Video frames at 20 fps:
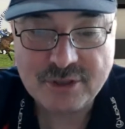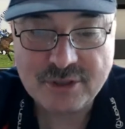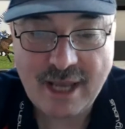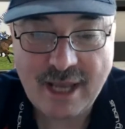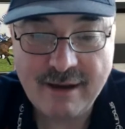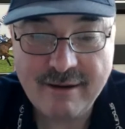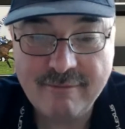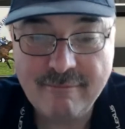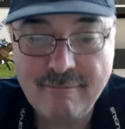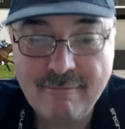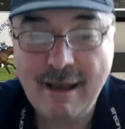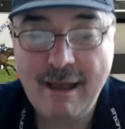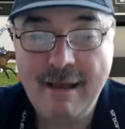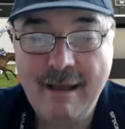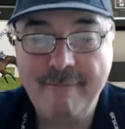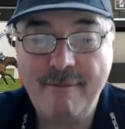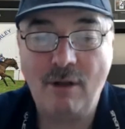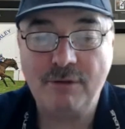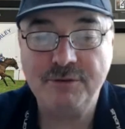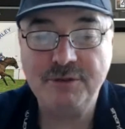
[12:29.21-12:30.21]
so
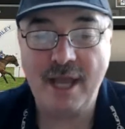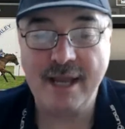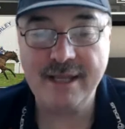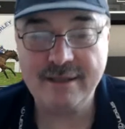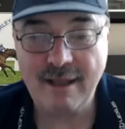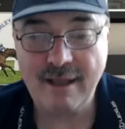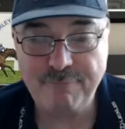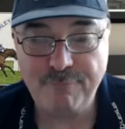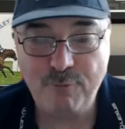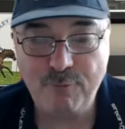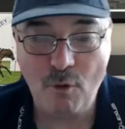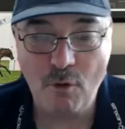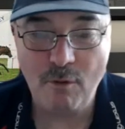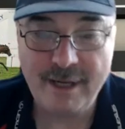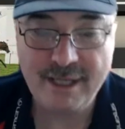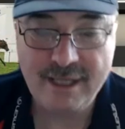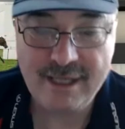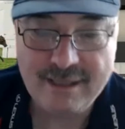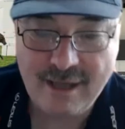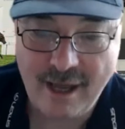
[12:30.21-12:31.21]
I'll take that form
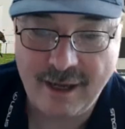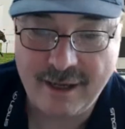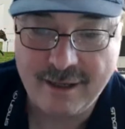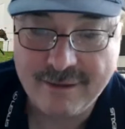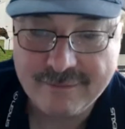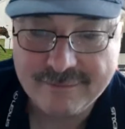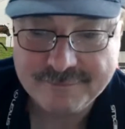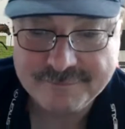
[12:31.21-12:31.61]
any day.